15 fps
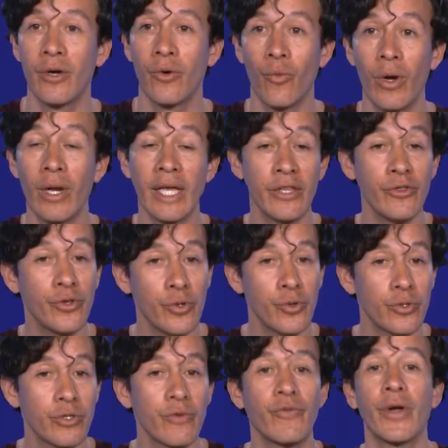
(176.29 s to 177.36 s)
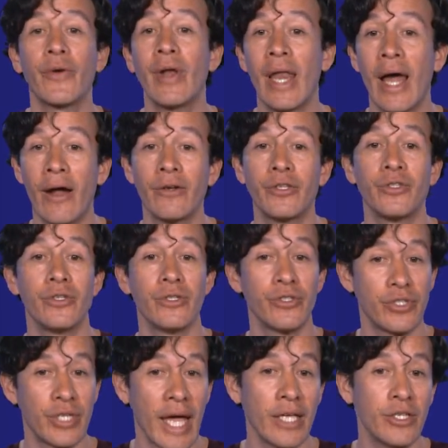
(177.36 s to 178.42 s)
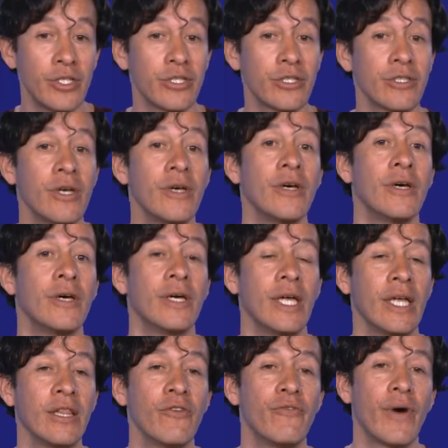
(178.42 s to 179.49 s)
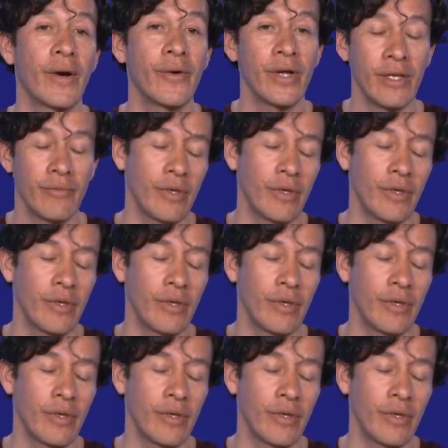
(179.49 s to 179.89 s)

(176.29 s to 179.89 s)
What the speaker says: will induce very large changes in the